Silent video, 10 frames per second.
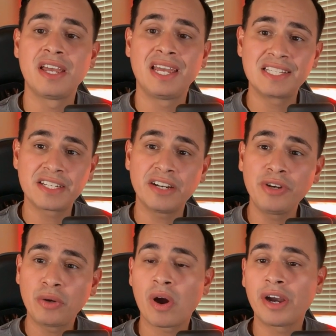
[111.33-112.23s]
it's going to
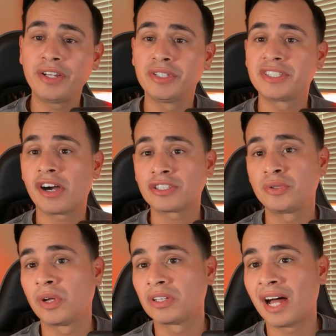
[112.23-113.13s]
require you to talk
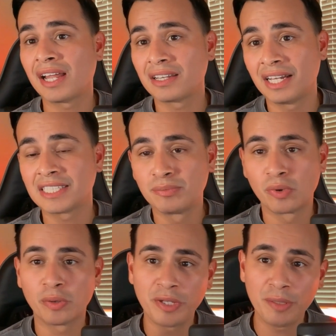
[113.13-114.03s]
to a lot less
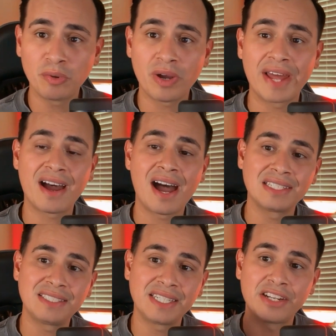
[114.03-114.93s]
more people at a high
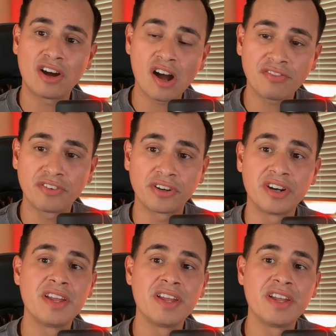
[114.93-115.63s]
ticket offer.